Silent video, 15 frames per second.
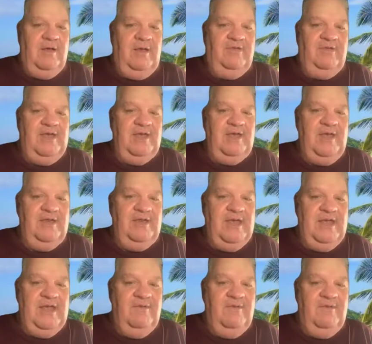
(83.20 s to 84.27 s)
think at the
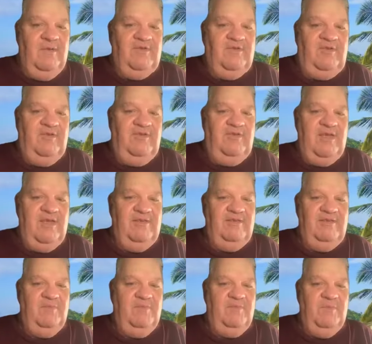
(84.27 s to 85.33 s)
end of what she says,
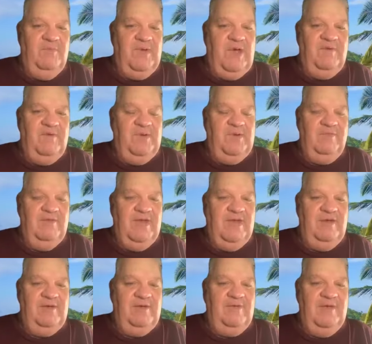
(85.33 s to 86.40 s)
we'll both be
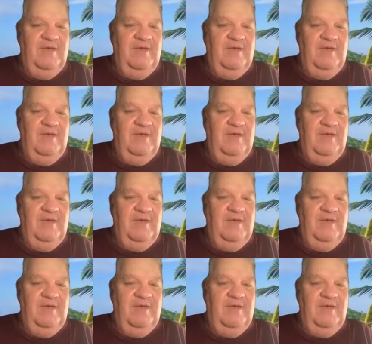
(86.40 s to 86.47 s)
relaxed.